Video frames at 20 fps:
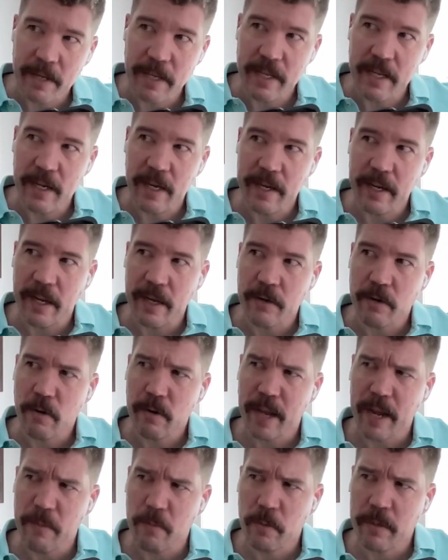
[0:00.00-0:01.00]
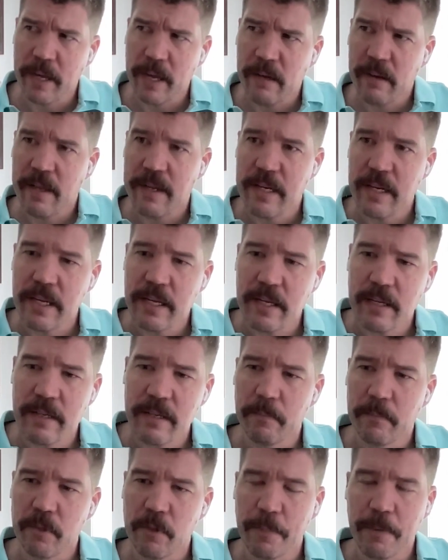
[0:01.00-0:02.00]
EIN. Okay, well, now I need
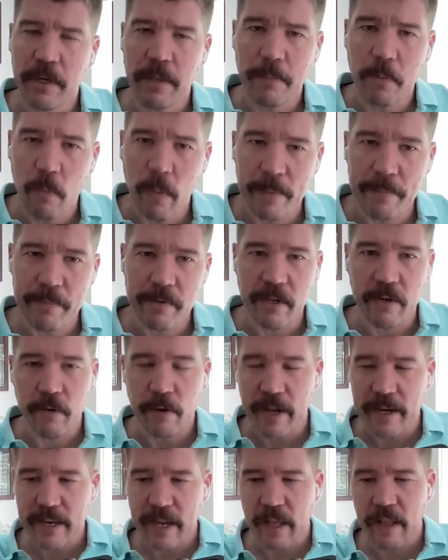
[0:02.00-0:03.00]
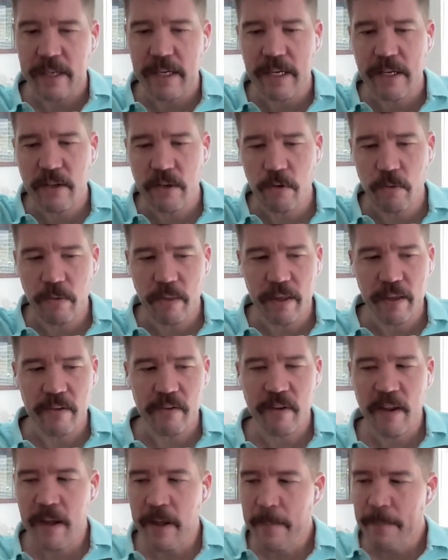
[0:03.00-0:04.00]
to put up a website. Okay, now I need to do
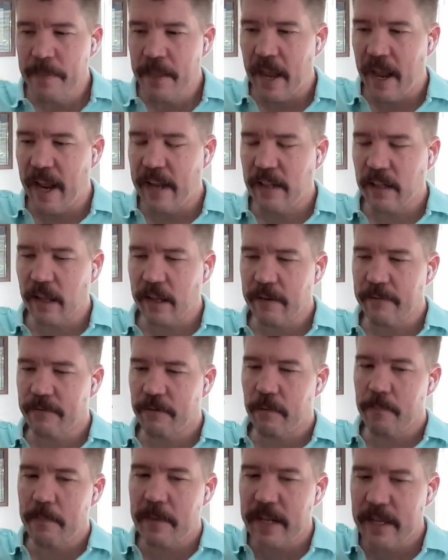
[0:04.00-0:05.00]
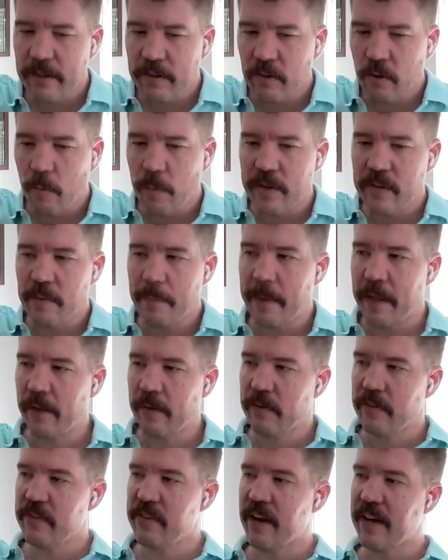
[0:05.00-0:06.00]
this. And like for me, it's always
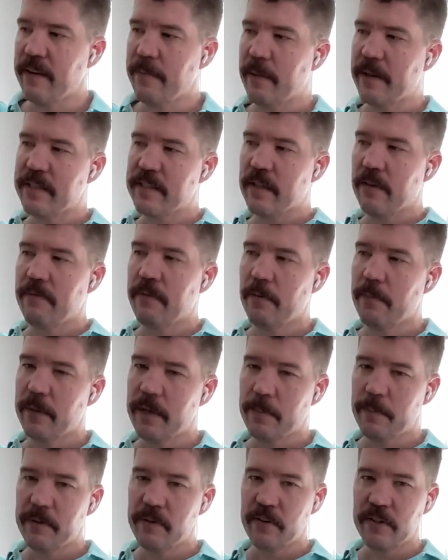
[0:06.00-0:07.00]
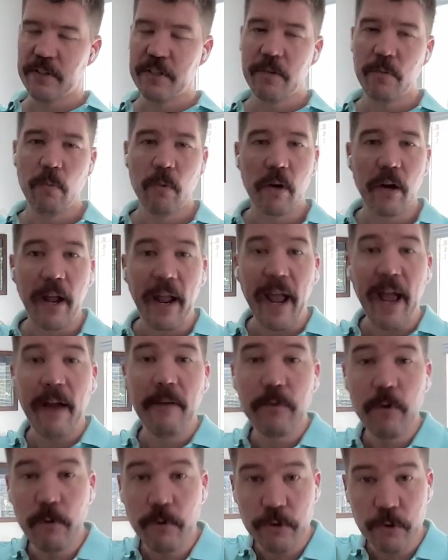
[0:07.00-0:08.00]
about setting myself up in a position where I
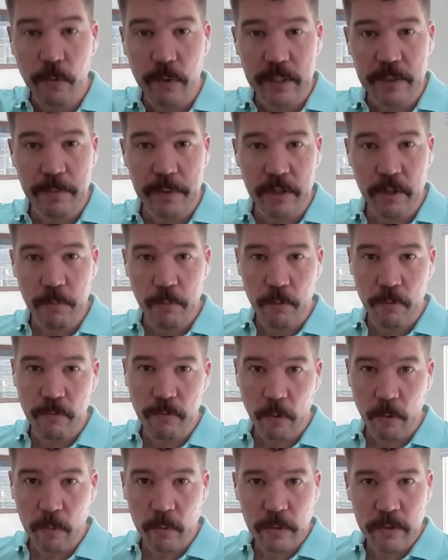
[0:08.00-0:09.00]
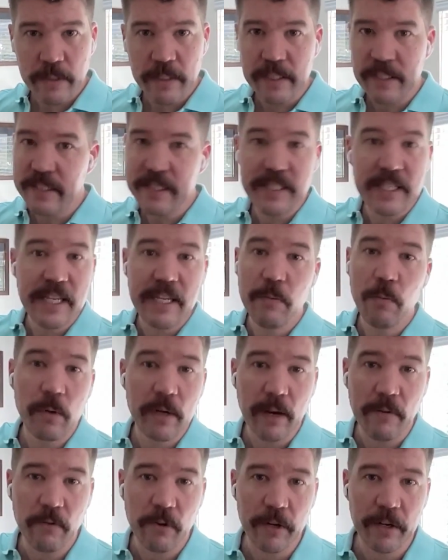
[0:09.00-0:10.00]
have no choice but to move forward to see
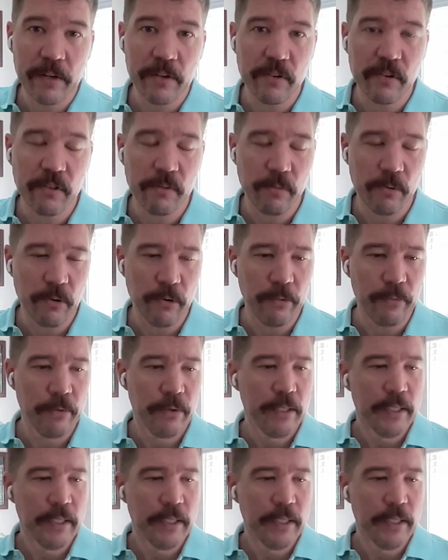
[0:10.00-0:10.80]
whatever it is through.